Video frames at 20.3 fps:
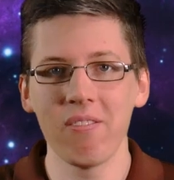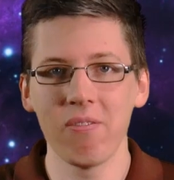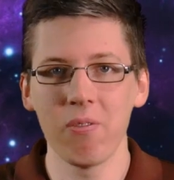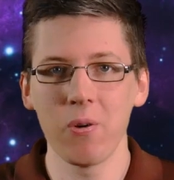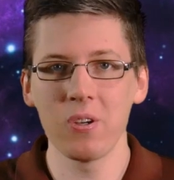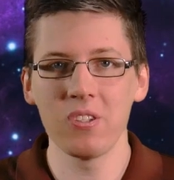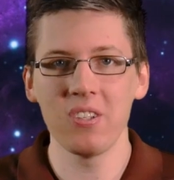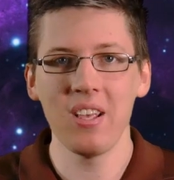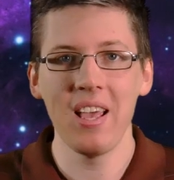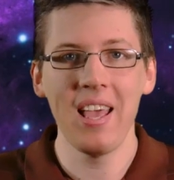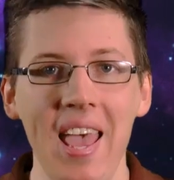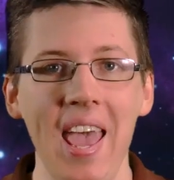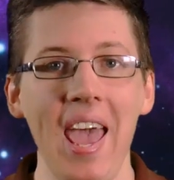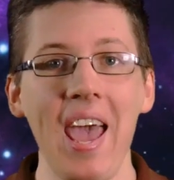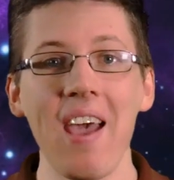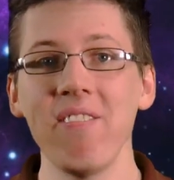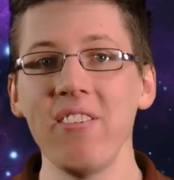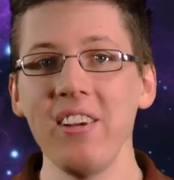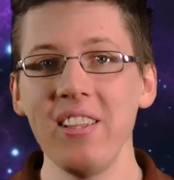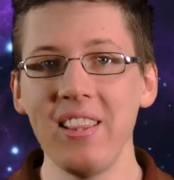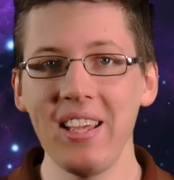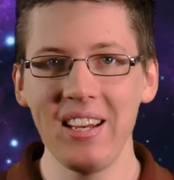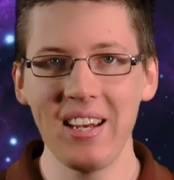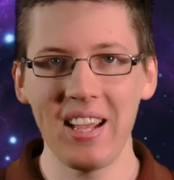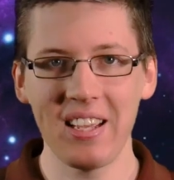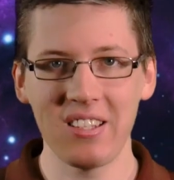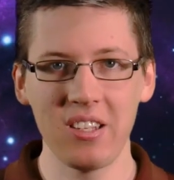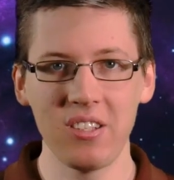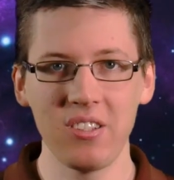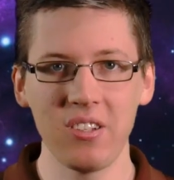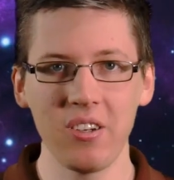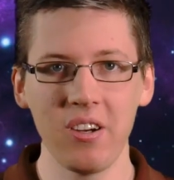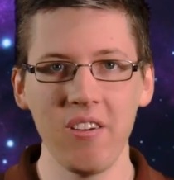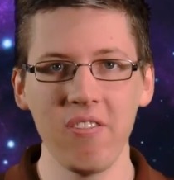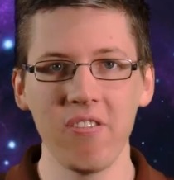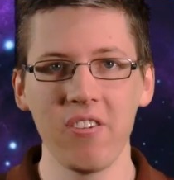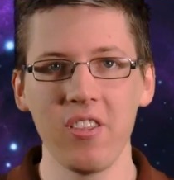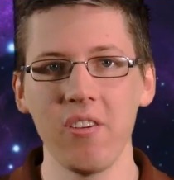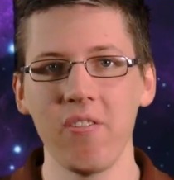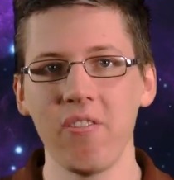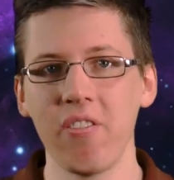force, everything necessary
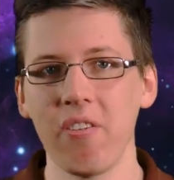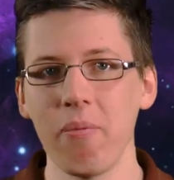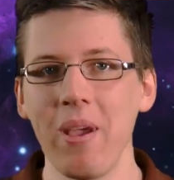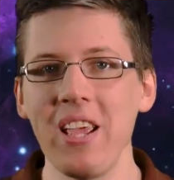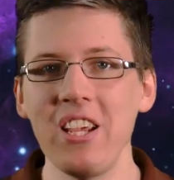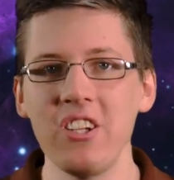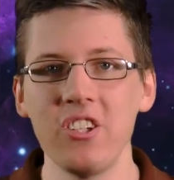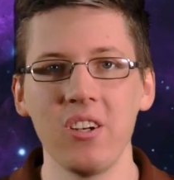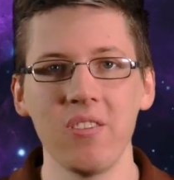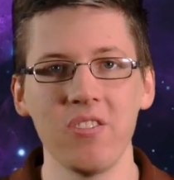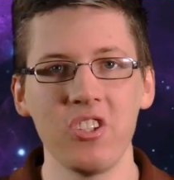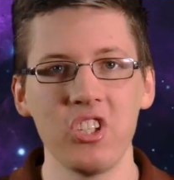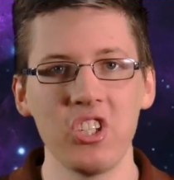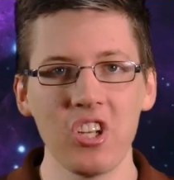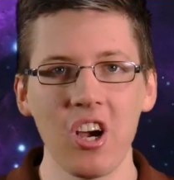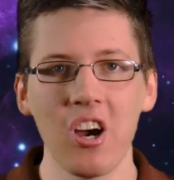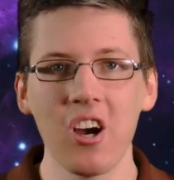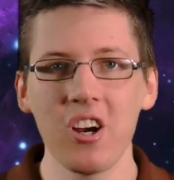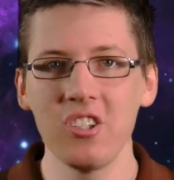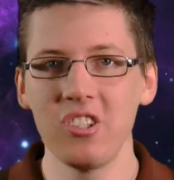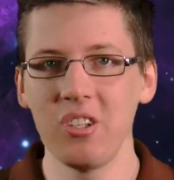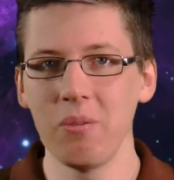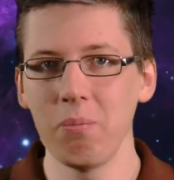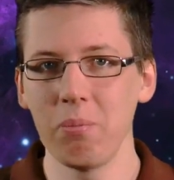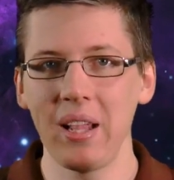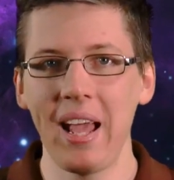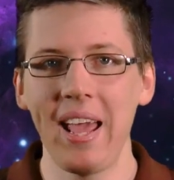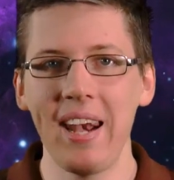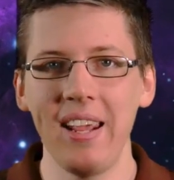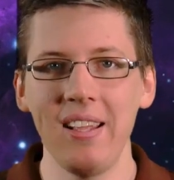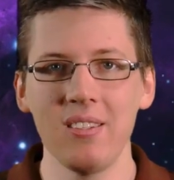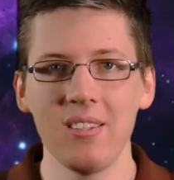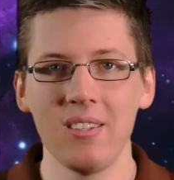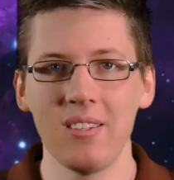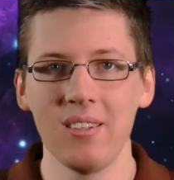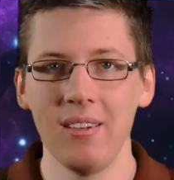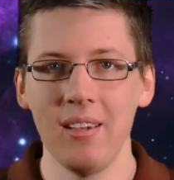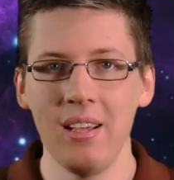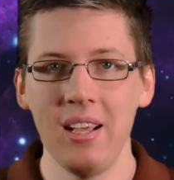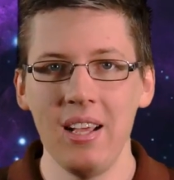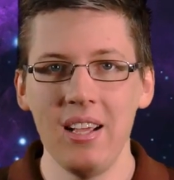for the formation of stars and planets.
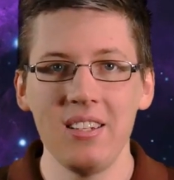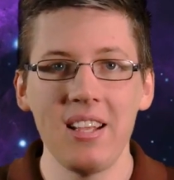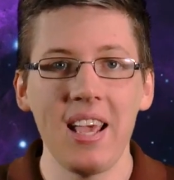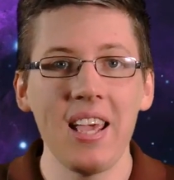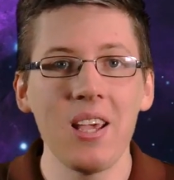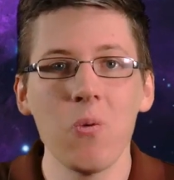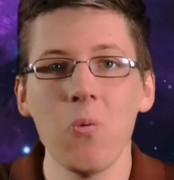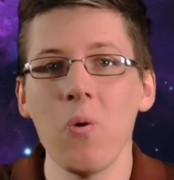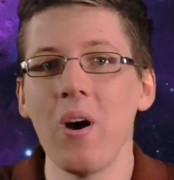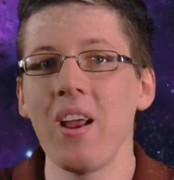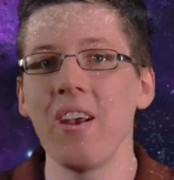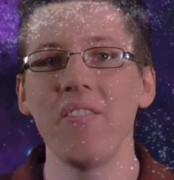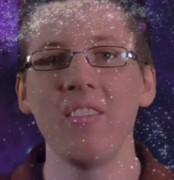Take one of